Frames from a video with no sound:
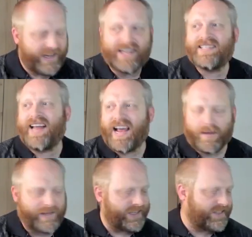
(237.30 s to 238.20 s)
is an
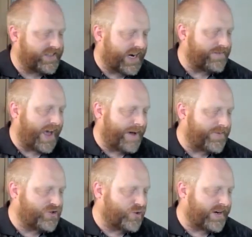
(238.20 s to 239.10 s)
element inside of F
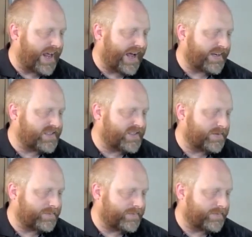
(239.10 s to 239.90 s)
adjoint X.